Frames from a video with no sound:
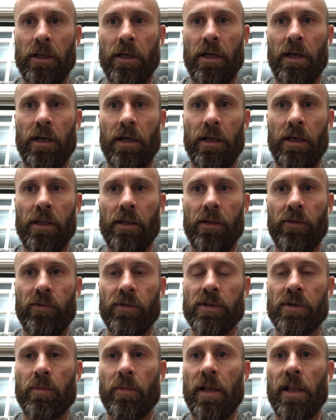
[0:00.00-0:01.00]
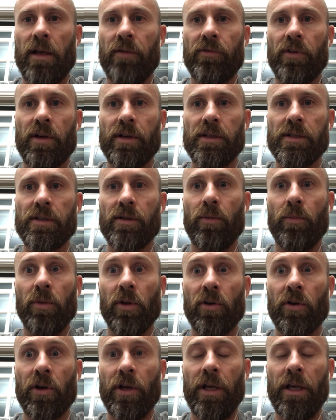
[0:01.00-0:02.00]
The vision in my left eye is still
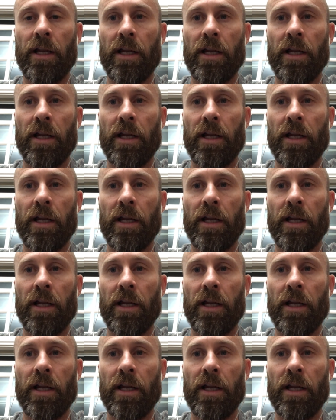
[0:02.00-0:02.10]
blurry,